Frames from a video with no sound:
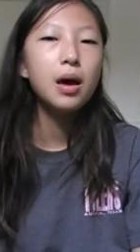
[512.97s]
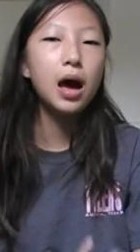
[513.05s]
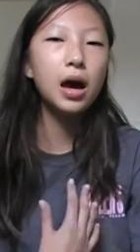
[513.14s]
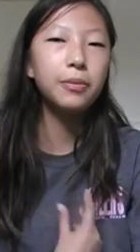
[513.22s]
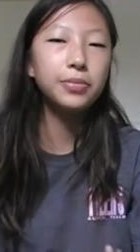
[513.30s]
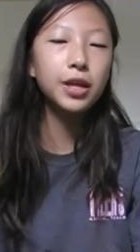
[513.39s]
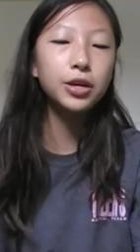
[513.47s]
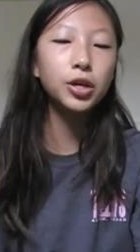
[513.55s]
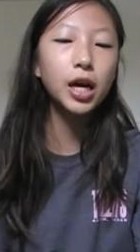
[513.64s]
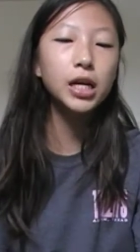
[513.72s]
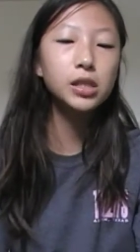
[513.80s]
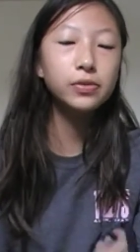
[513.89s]
um, thank you
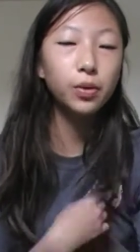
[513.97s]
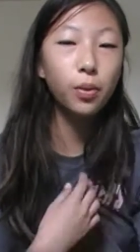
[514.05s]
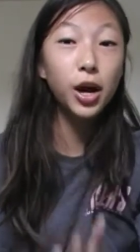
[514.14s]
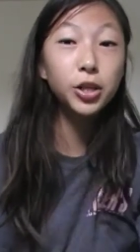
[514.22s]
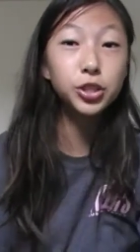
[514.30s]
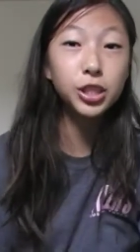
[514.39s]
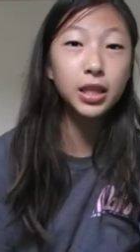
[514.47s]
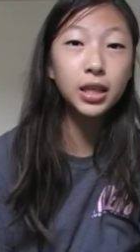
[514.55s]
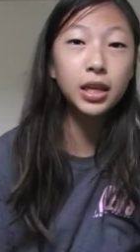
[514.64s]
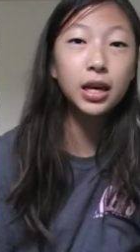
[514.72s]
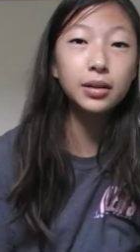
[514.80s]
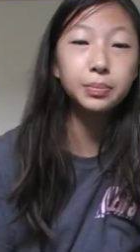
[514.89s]
guys for
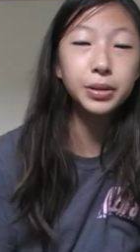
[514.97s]
watching.